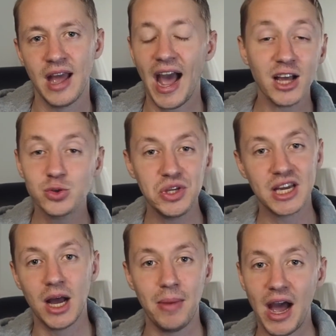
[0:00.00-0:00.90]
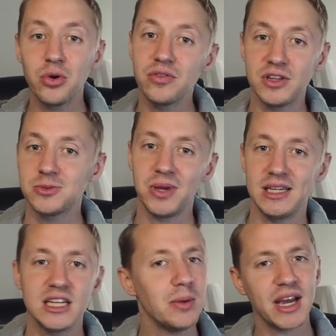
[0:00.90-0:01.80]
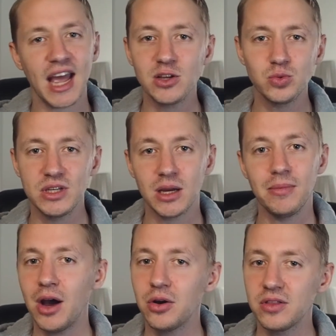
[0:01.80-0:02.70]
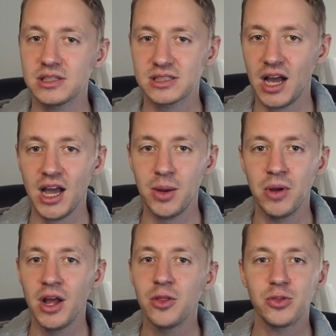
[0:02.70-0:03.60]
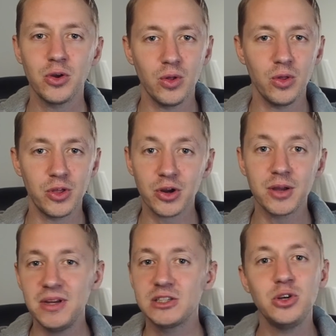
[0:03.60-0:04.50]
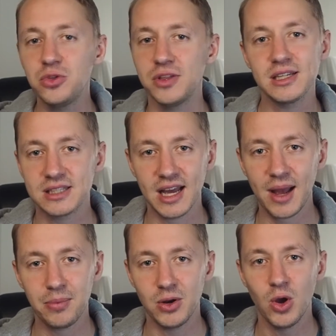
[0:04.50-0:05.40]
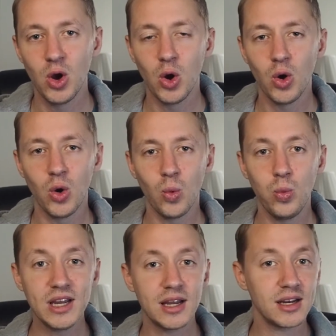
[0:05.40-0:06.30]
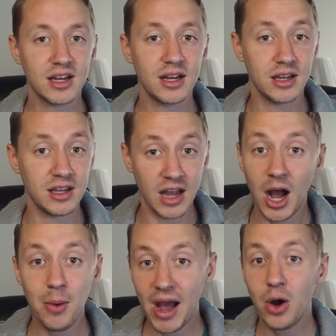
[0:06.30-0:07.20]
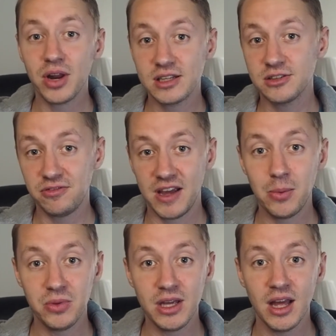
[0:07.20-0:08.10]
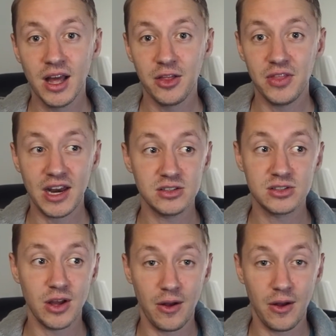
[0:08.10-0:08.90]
As we come out of this pandemic, as we come out of this time, there, there can be two things that happen. We can come out as a family that is